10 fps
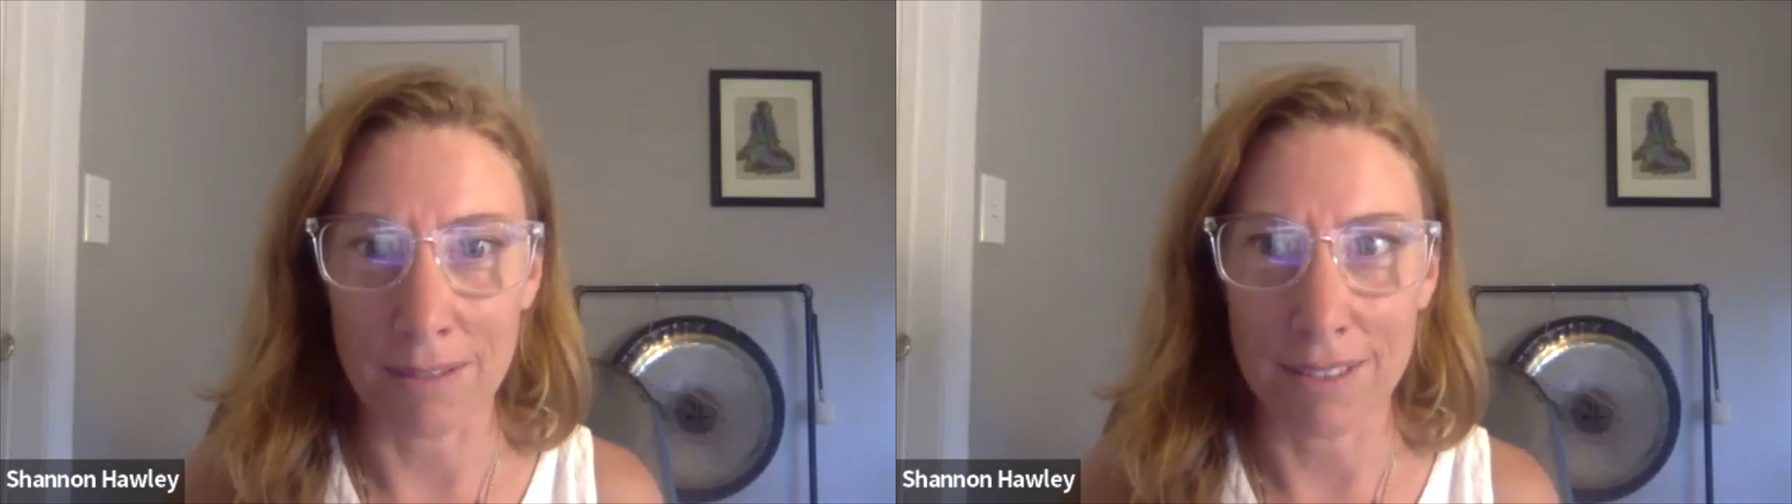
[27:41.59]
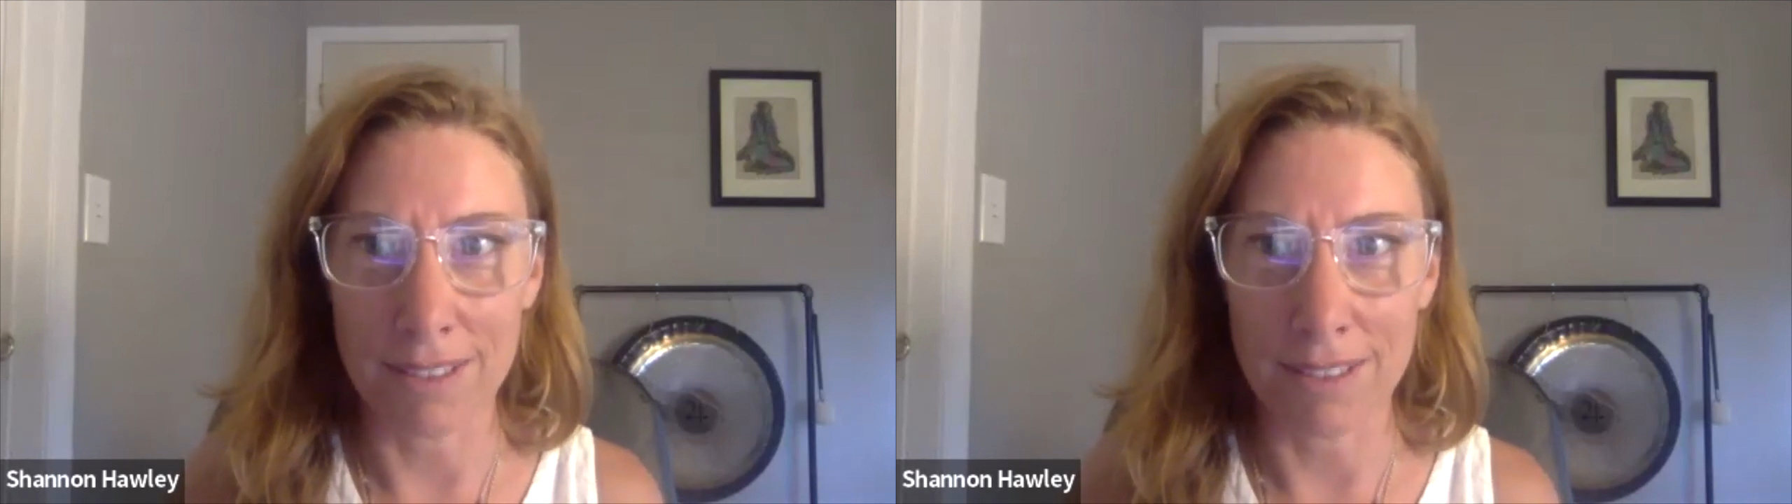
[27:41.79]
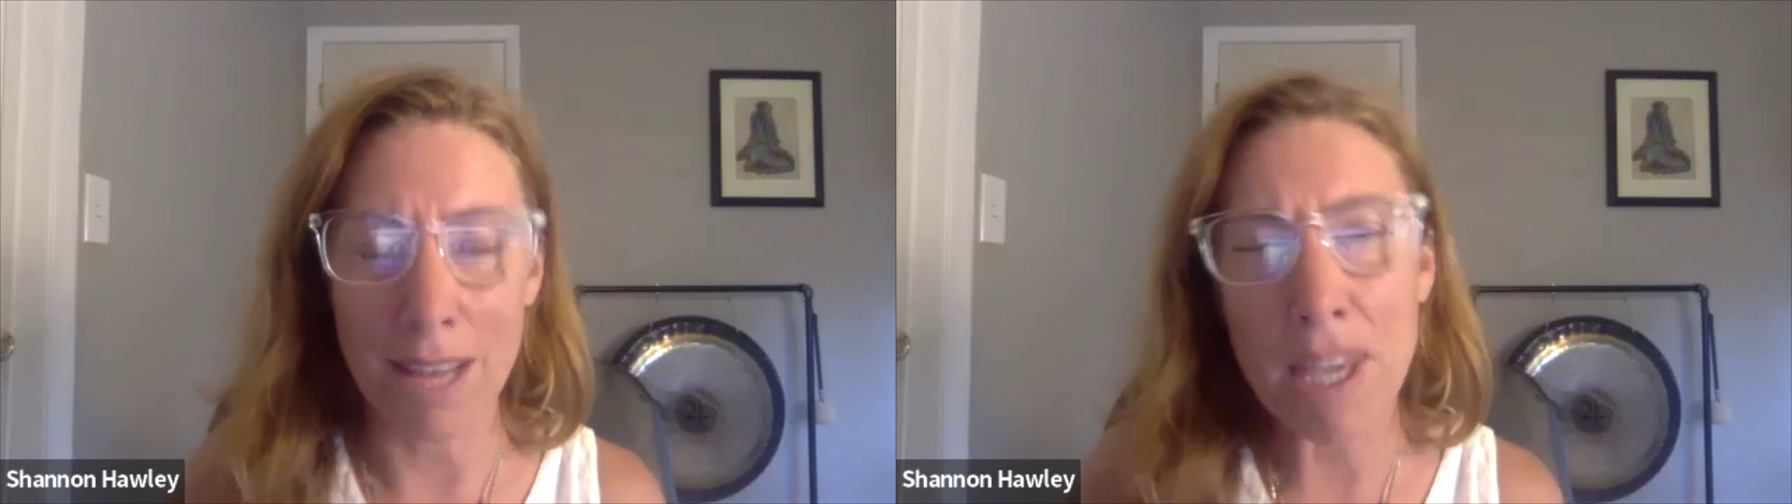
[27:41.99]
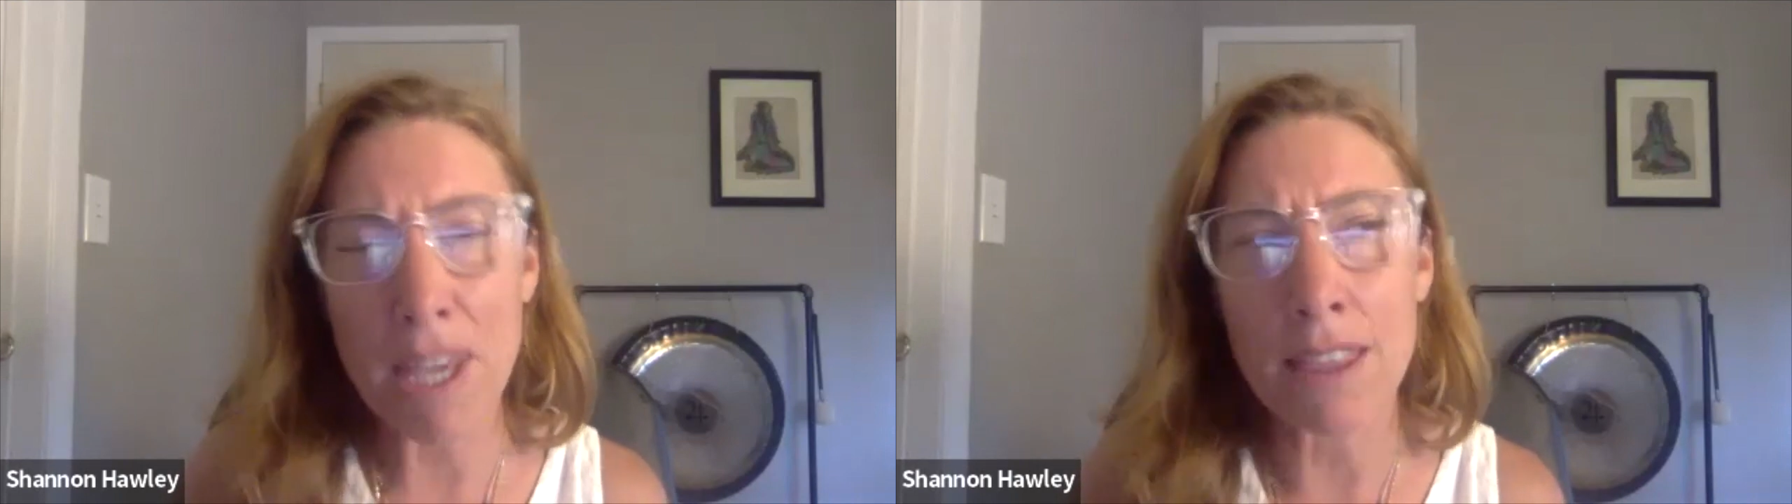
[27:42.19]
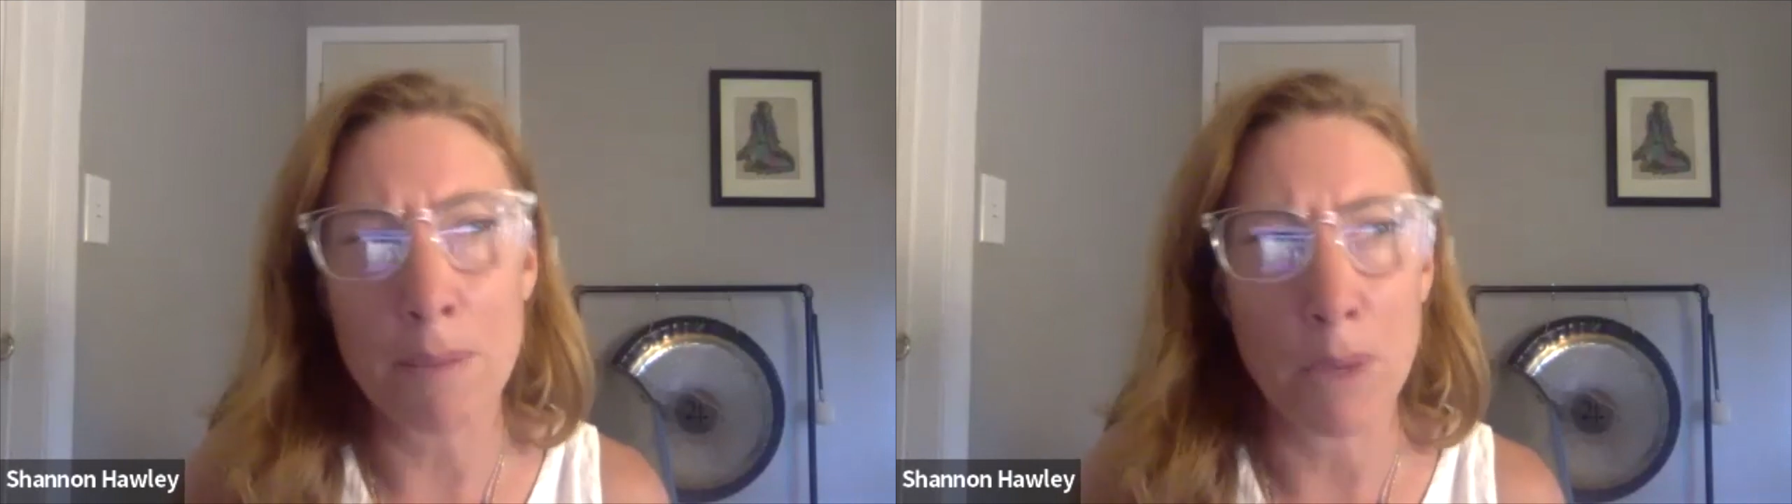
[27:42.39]
not
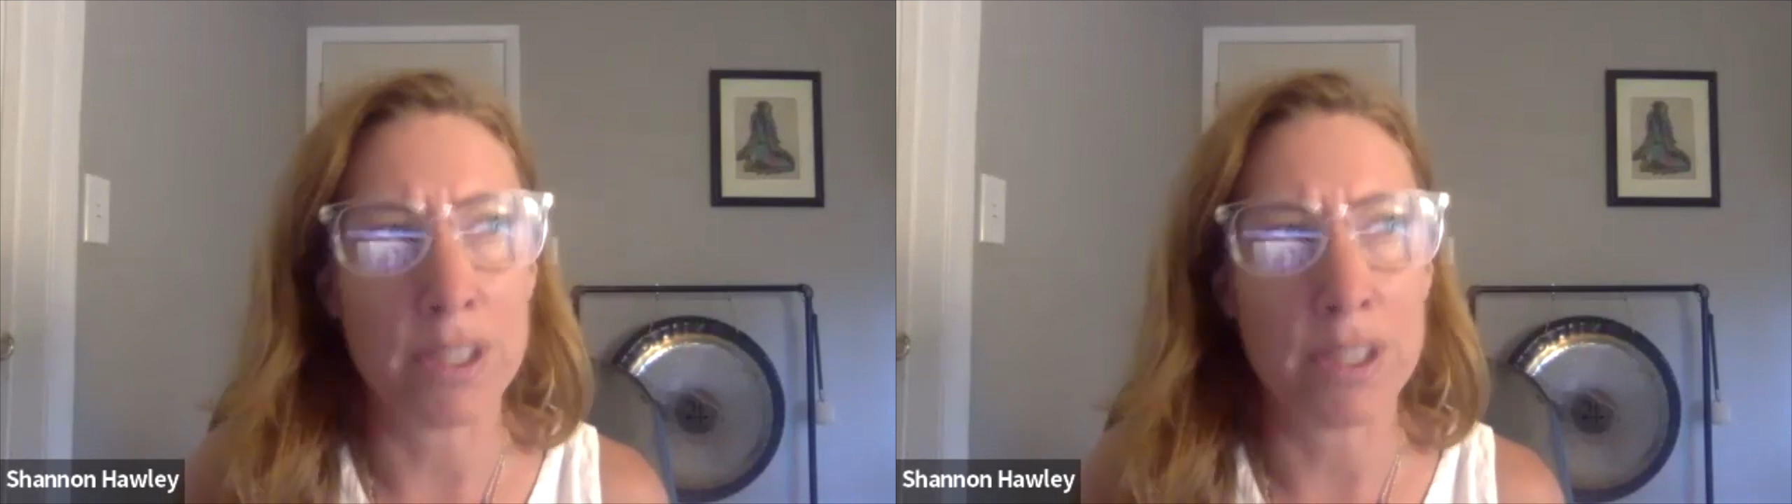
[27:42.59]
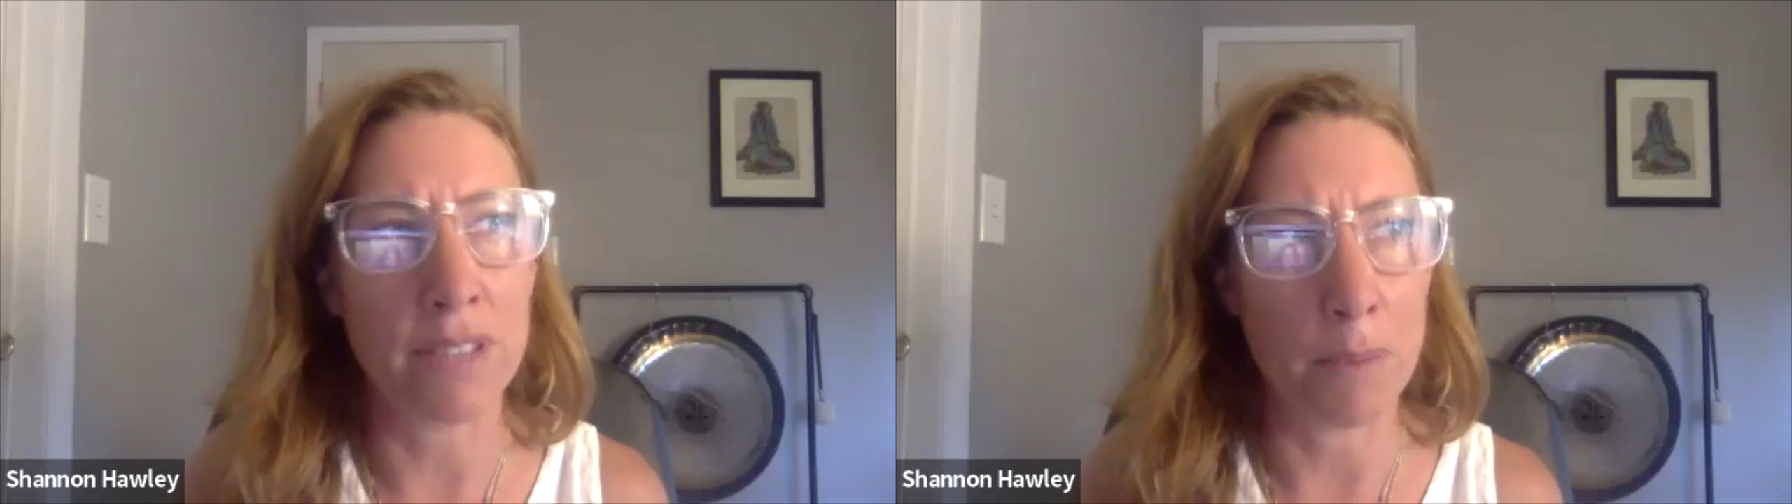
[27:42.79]
making the most of them